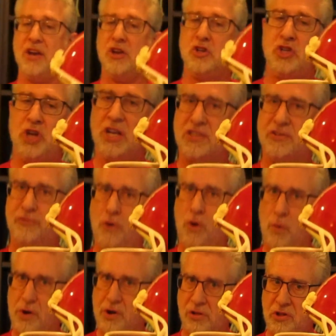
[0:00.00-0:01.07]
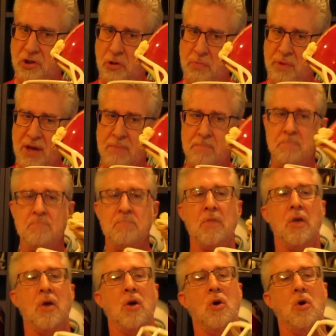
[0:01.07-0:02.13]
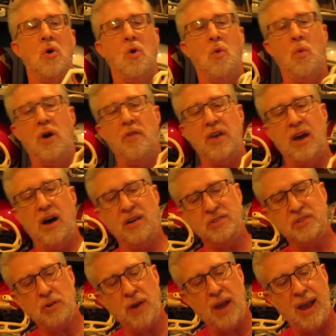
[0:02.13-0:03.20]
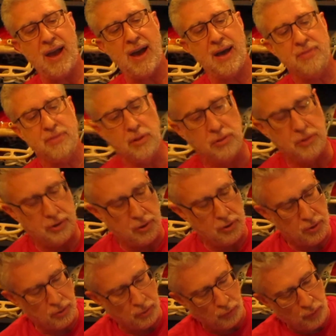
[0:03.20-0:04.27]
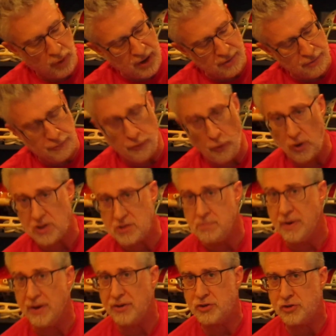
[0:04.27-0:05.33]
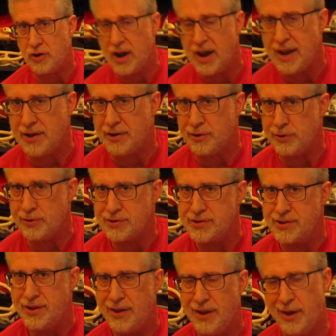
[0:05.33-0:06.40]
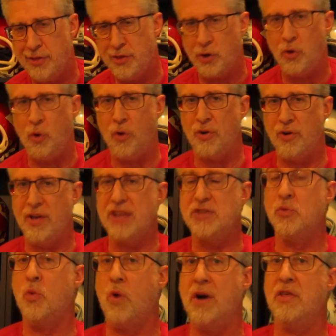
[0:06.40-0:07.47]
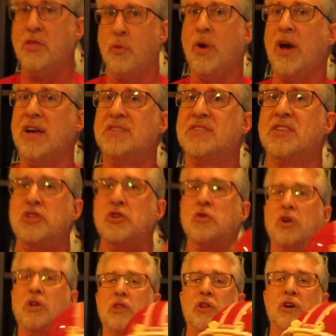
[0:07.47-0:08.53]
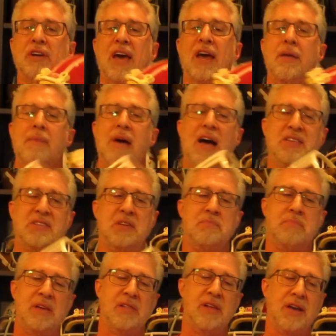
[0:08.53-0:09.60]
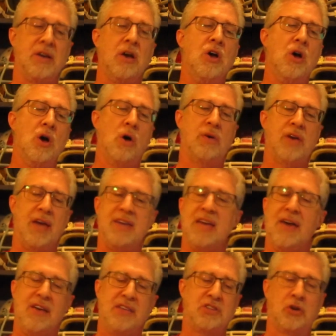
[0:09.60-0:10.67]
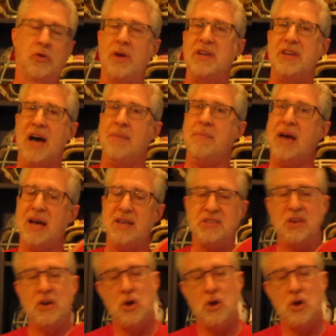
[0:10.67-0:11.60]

of jets forward a little bit. Well, they also had the little reinforcement triangles in the corner. That's one of the ways that you could look at a mask and be like, okay, yeah, that's a green dot mask,